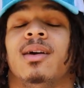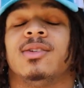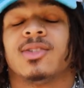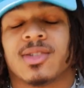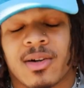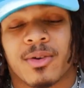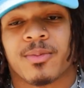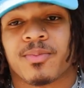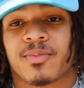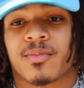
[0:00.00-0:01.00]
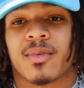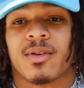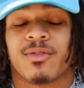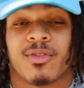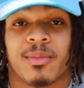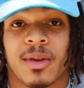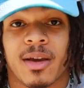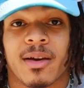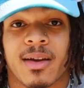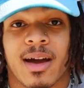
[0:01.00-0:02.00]
So from
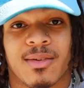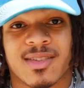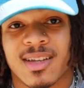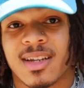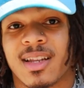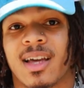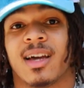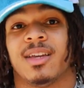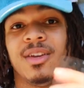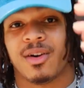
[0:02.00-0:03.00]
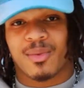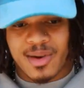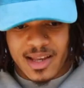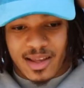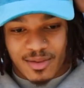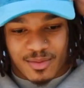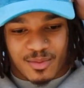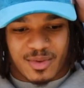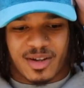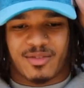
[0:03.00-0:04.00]
there, I was in the line, you know,
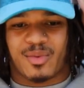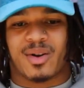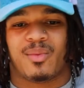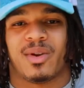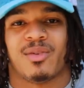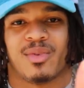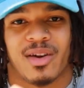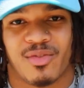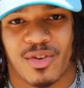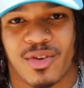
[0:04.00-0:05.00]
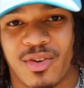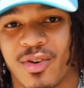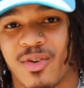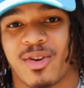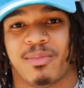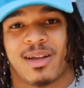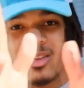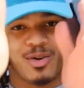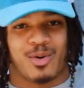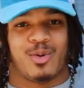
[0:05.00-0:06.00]
waiting, whatever, going
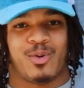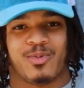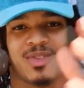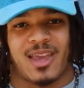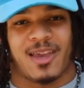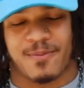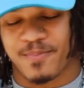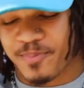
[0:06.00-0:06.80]
about the whole thing.